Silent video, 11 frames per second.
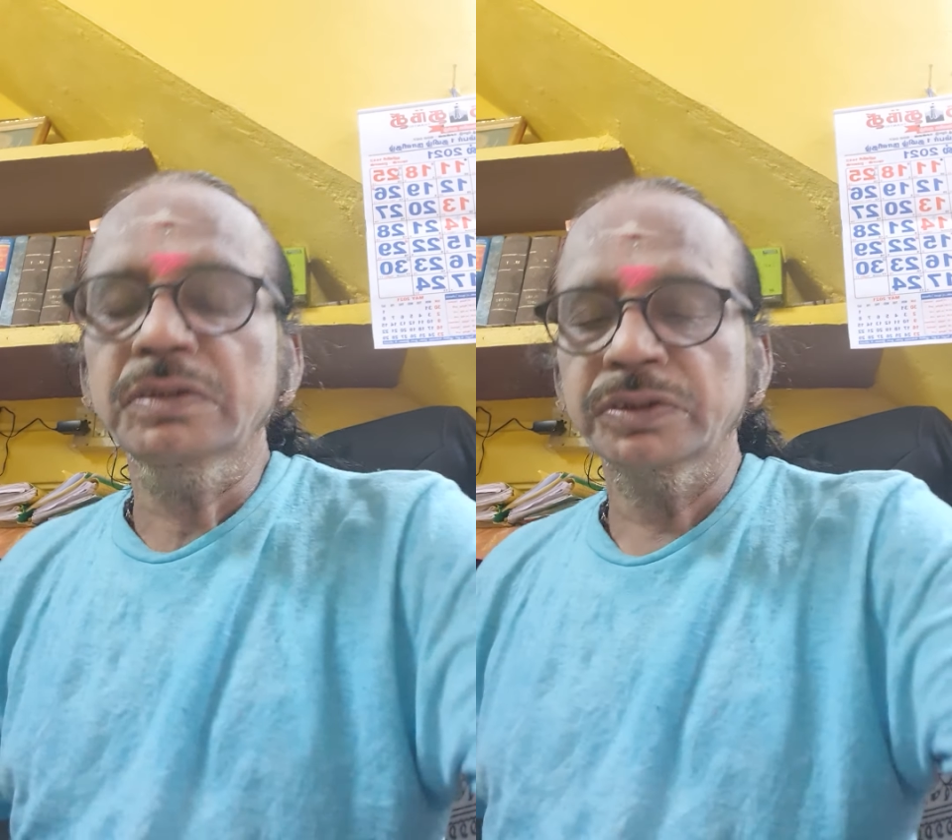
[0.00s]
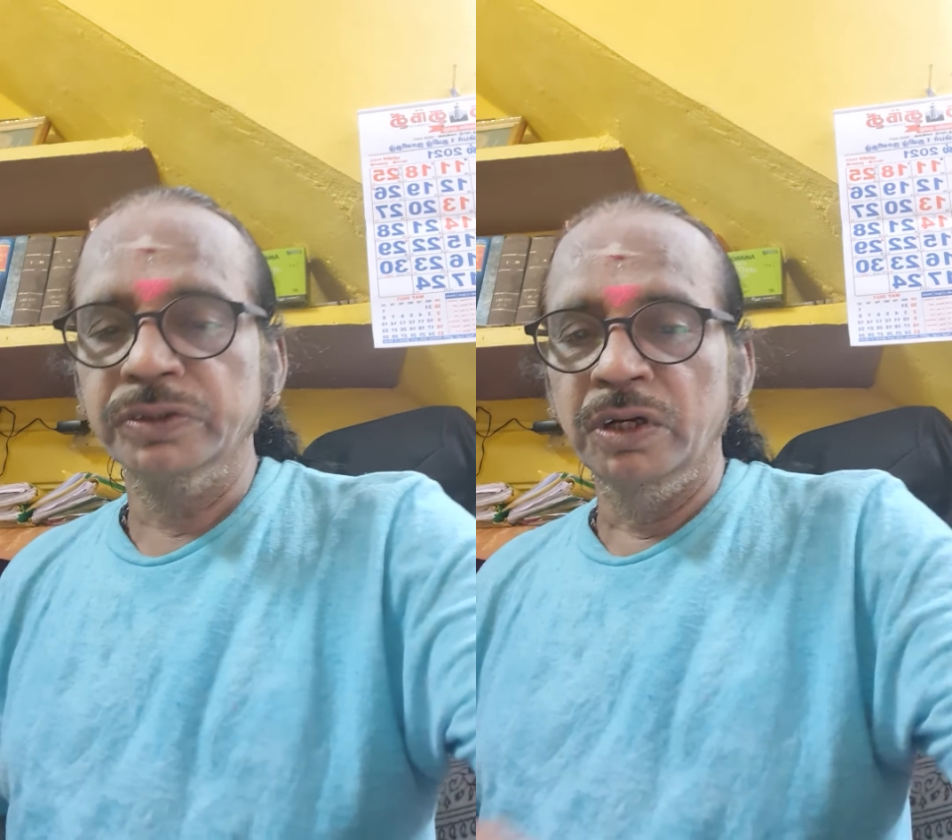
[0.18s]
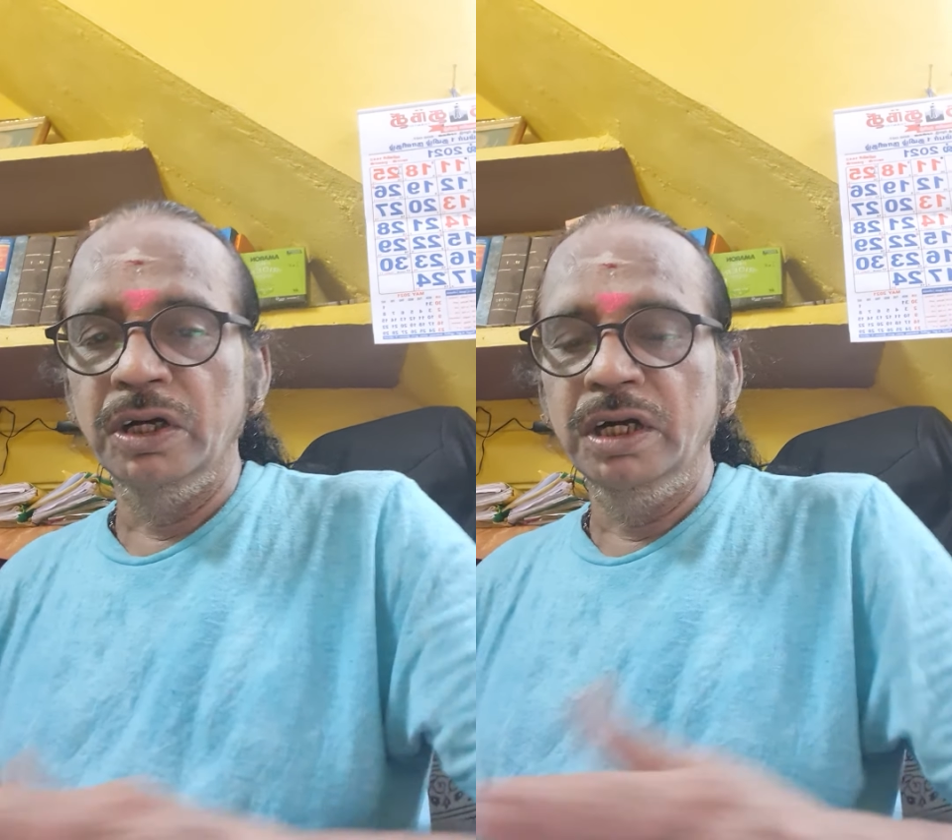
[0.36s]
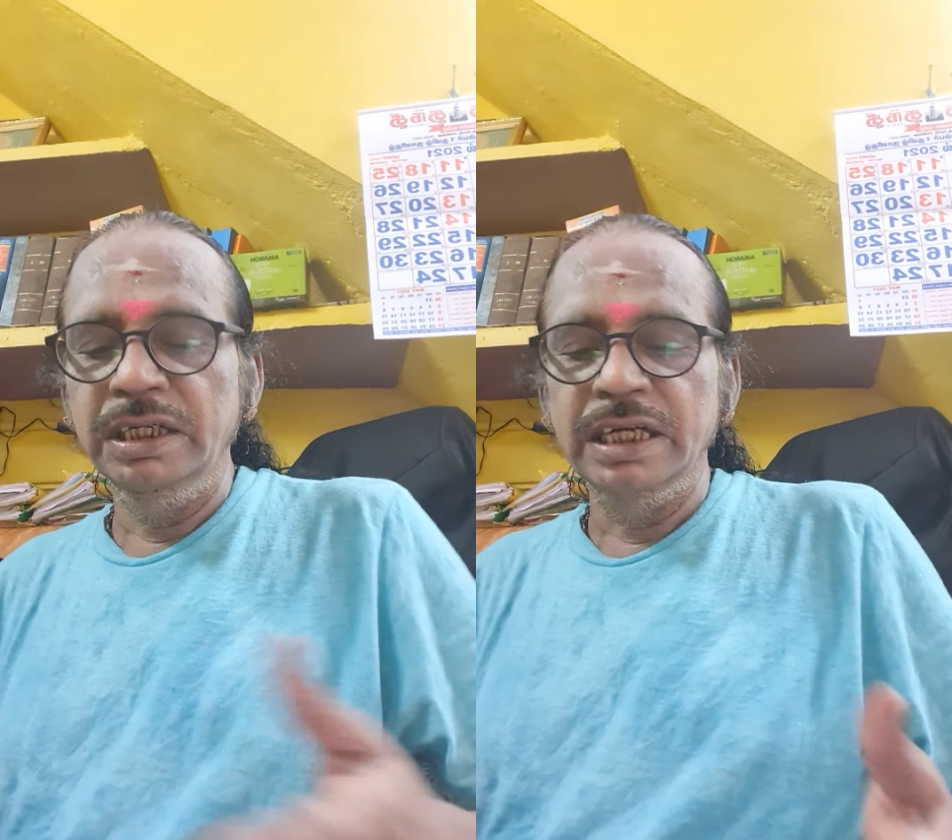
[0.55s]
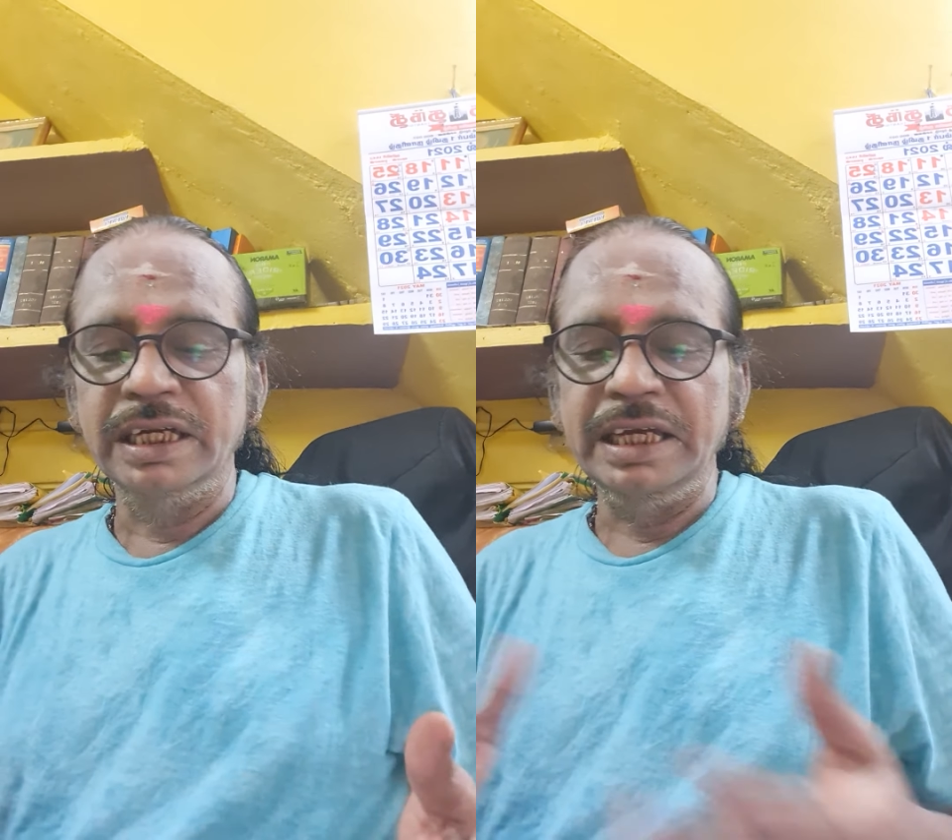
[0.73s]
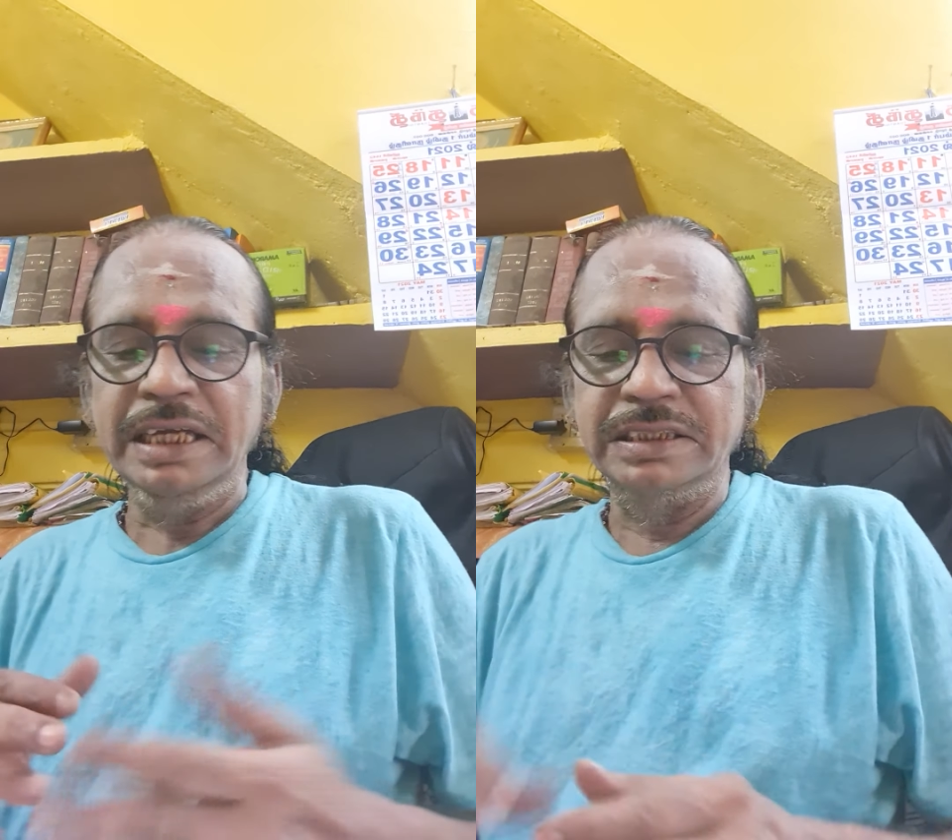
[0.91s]
So a
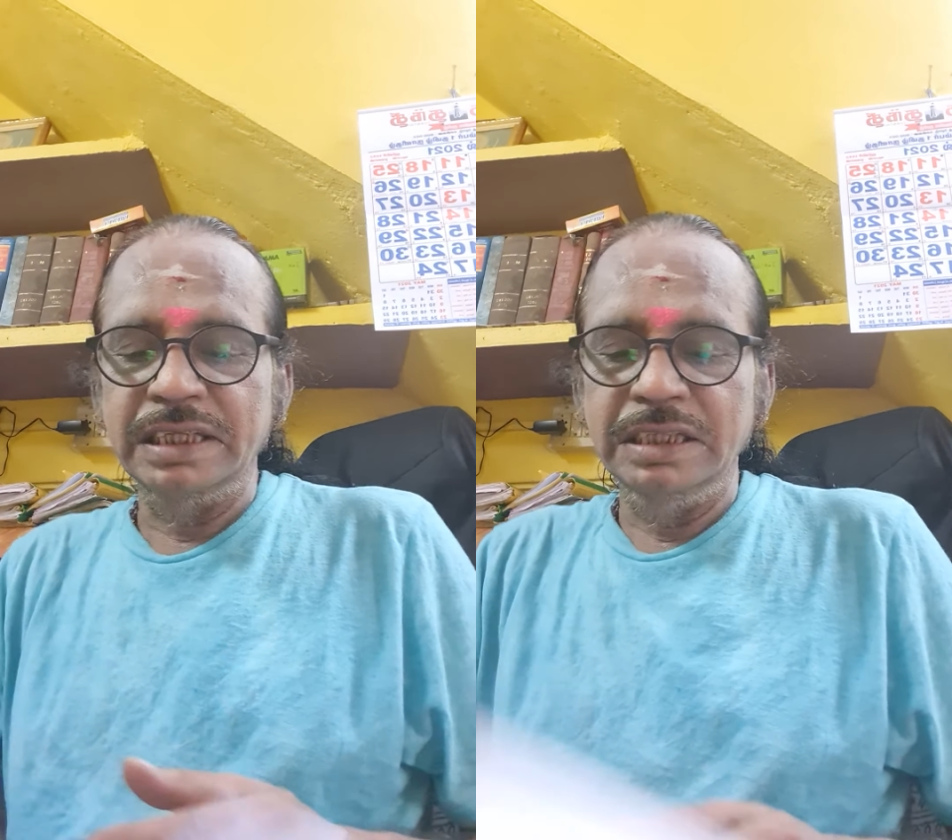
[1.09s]
case